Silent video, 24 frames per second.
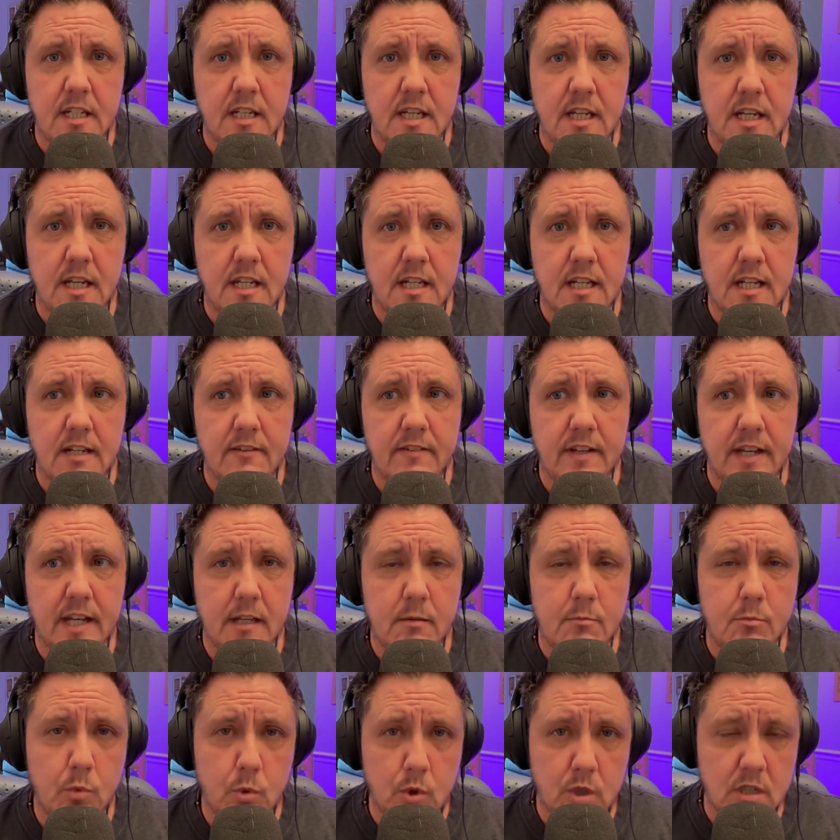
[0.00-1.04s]
And I've
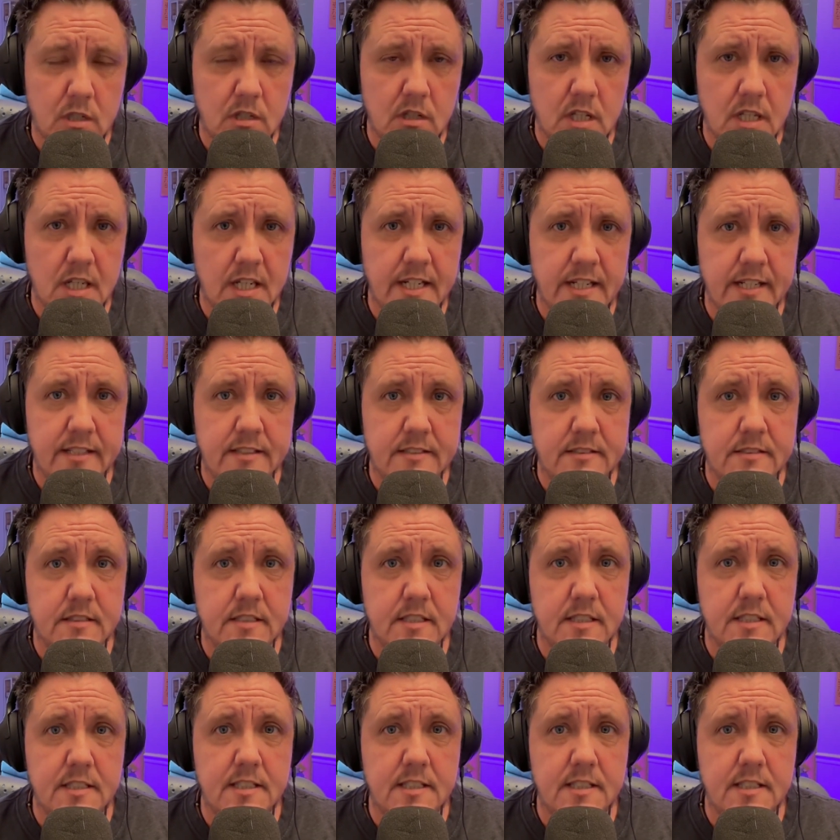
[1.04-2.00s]
had more clients and